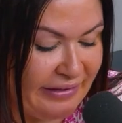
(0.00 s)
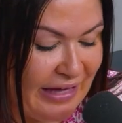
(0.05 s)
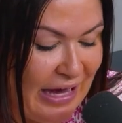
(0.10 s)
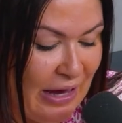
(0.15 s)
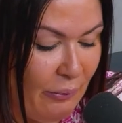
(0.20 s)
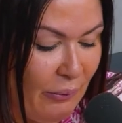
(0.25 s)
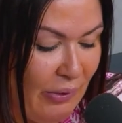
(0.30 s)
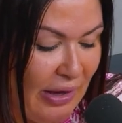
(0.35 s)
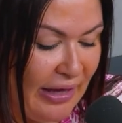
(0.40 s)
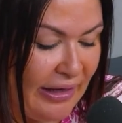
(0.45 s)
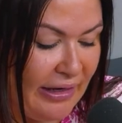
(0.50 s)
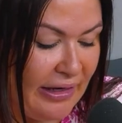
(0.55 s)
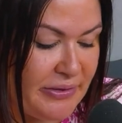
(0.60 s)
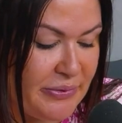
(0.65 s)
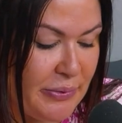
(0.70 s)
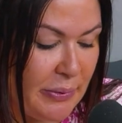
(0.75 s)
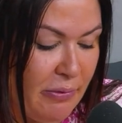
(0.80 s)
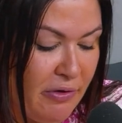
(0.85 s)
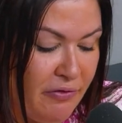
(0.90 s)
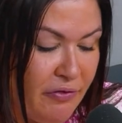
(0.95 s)
that one.
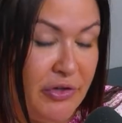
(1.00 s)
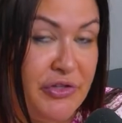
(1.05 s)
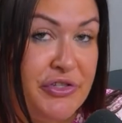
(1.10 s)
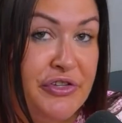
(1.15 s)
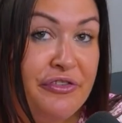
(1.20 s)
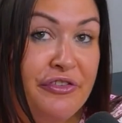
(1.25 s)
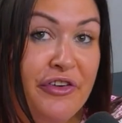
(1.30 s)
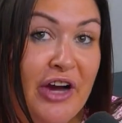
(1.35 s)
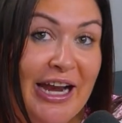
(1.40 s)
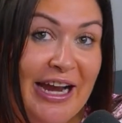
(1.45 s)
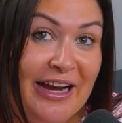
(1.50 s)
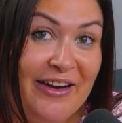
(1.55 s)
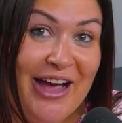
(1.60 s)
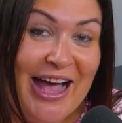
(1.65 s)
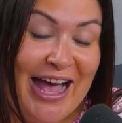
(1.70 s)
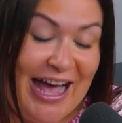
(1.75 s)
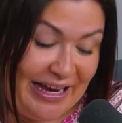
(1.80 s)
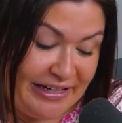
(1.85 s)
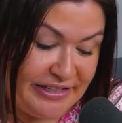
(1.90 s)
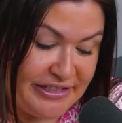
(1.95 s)
As we move on to Friday
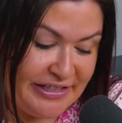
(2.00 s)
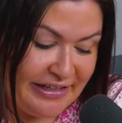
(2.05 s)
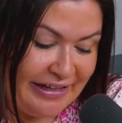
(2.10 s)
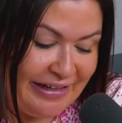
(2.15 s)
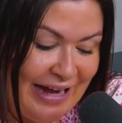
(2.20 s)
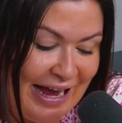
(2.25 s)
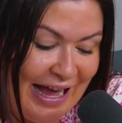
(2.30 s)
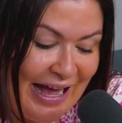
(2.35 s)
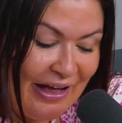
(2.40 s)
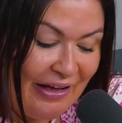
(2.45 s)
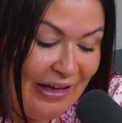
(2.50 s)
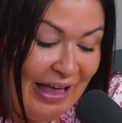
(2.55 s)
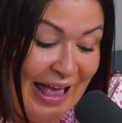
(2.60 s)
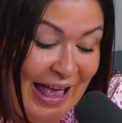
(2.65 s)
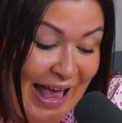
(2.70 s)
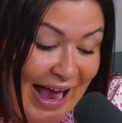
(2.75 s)
night action now,